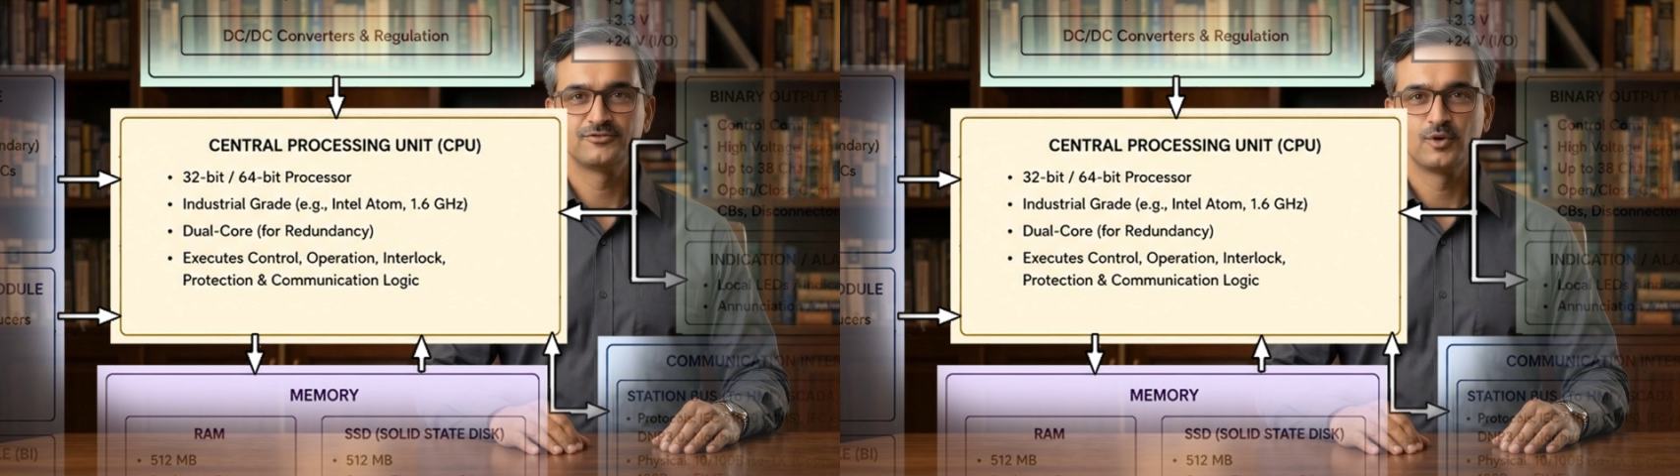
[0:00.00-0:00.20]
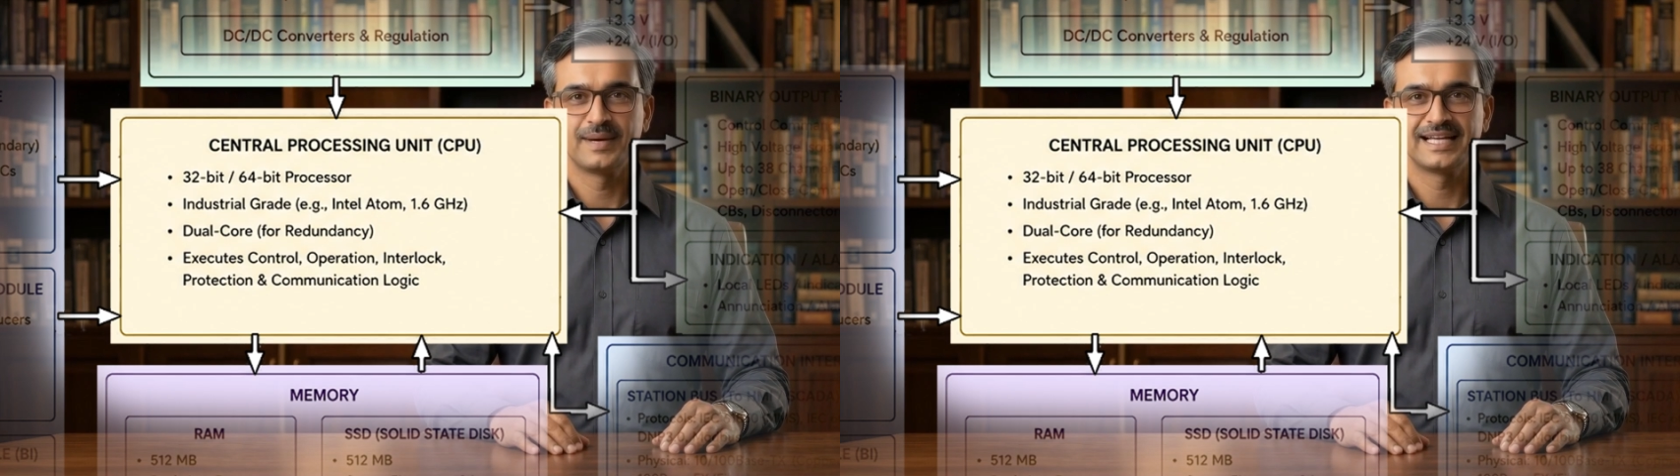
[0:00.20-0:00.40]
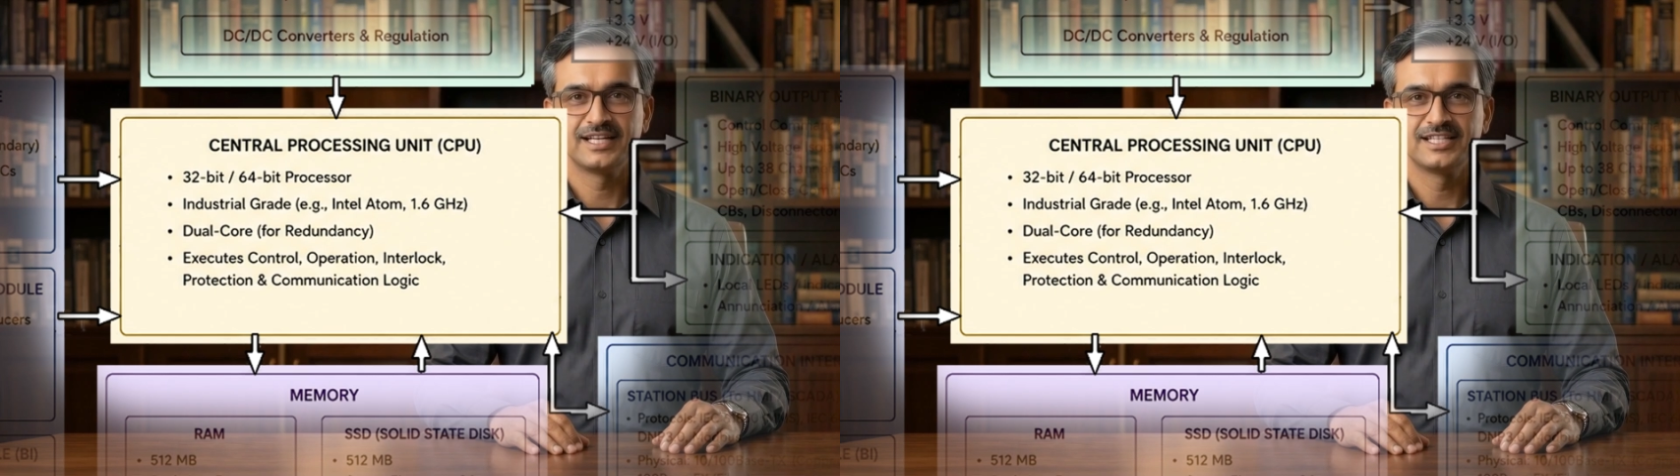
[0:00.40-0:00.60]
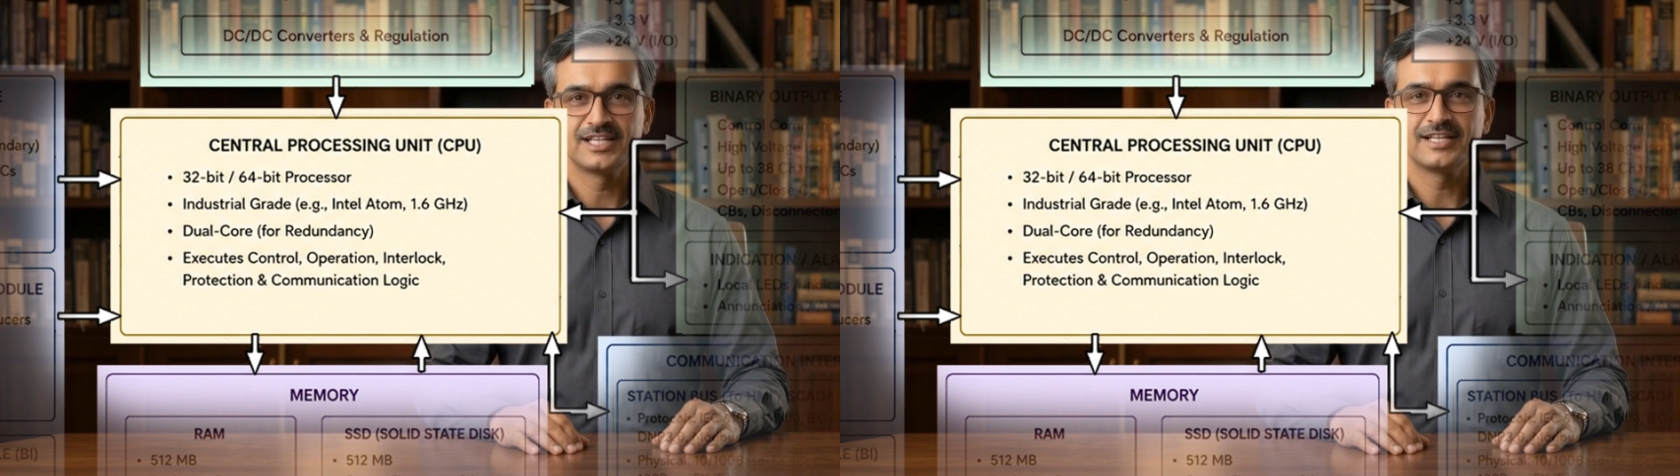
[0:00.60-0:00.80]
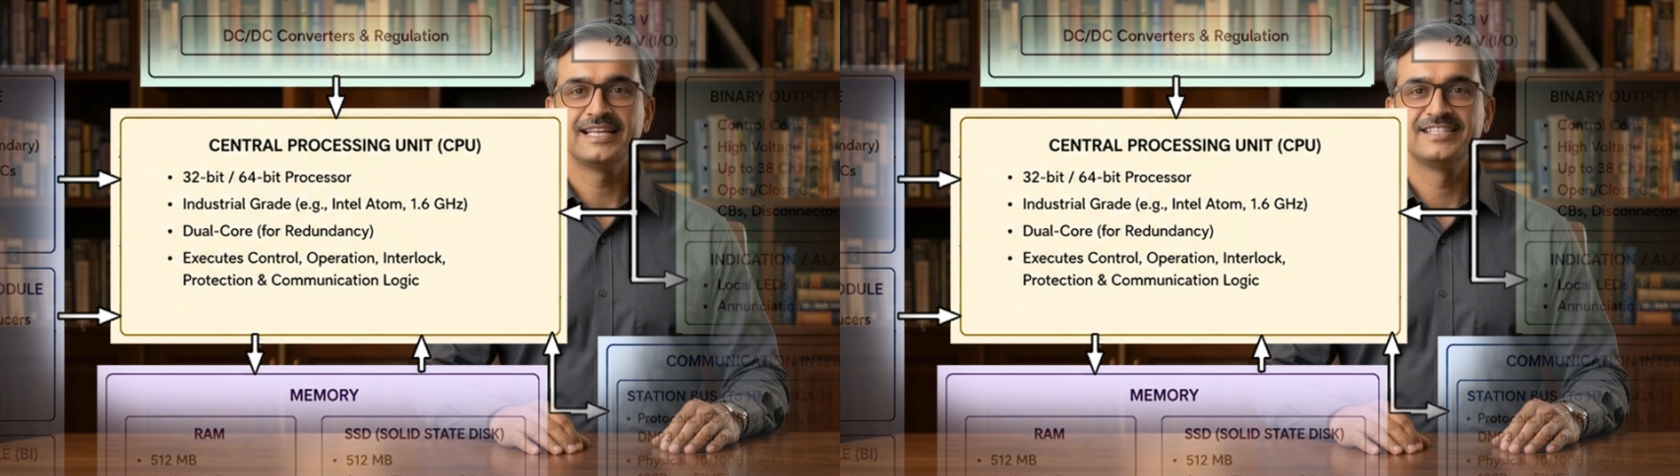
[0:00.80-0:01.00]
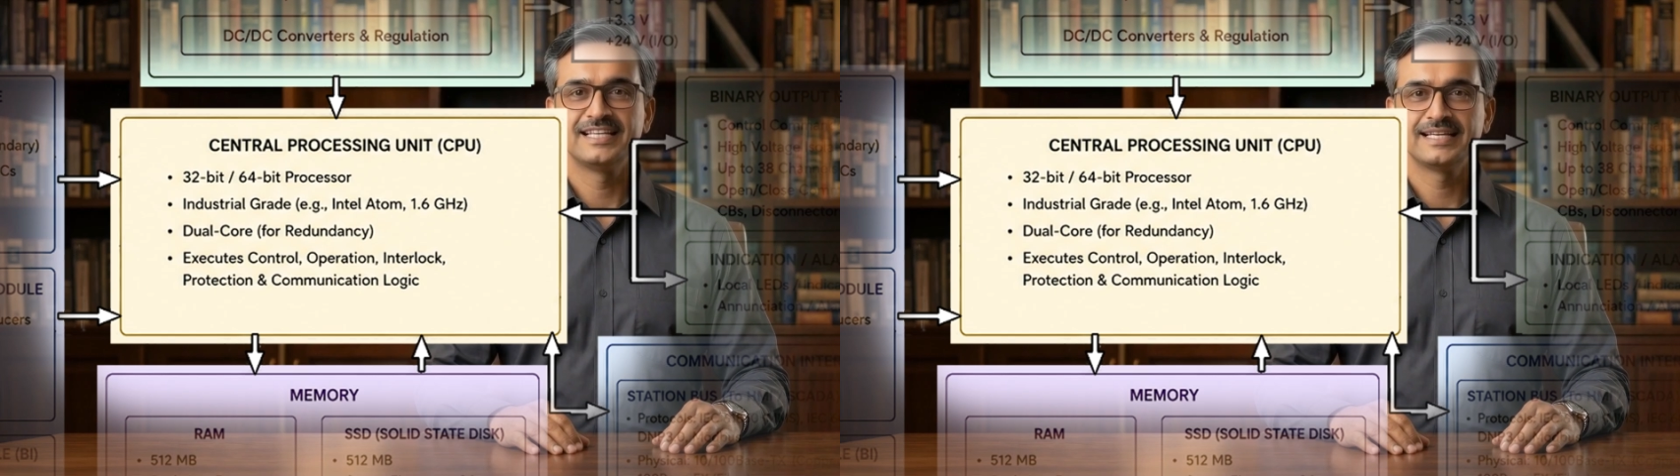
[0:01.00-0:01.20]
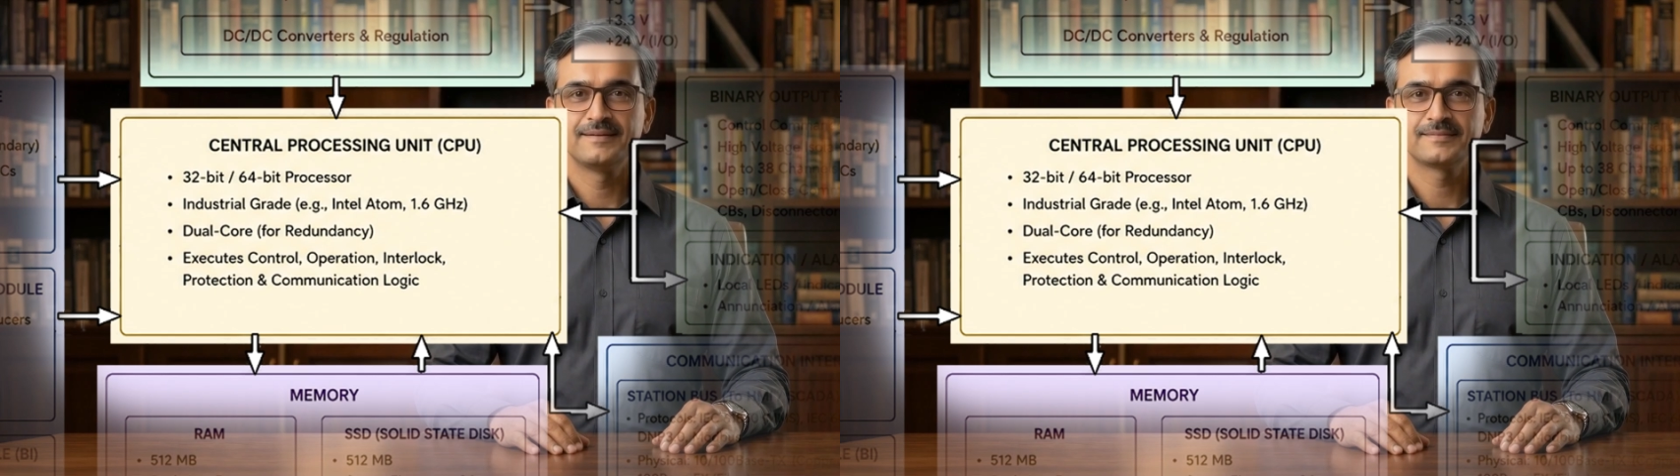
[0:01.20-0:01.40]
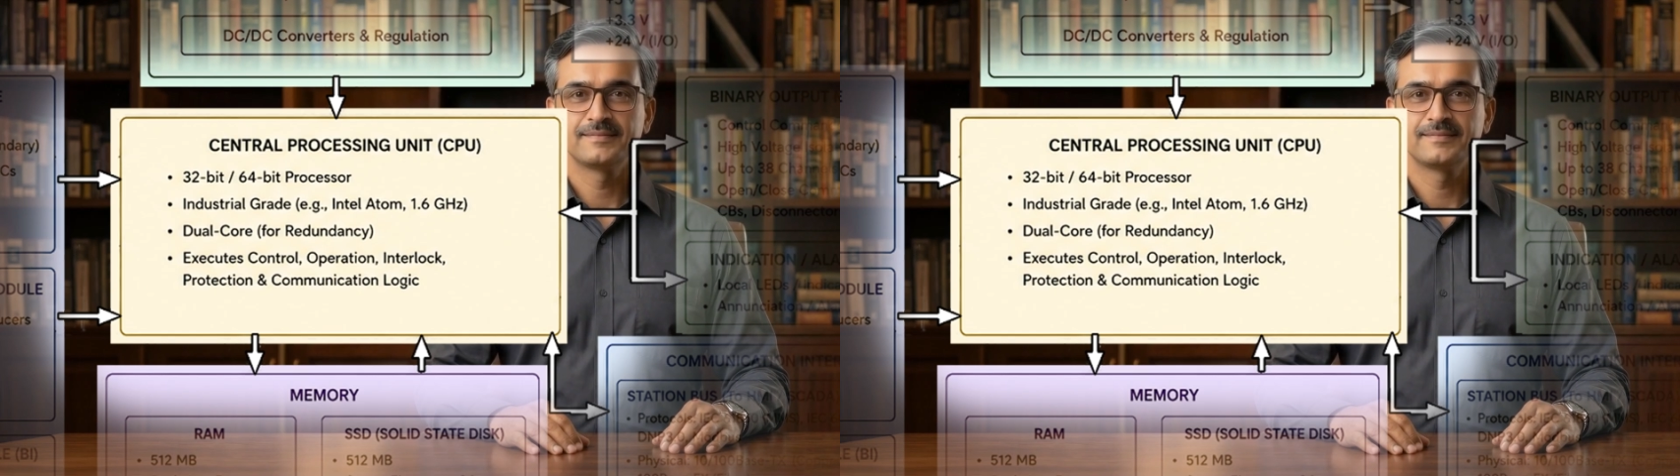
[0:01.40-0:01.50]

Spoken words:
for better redundancy.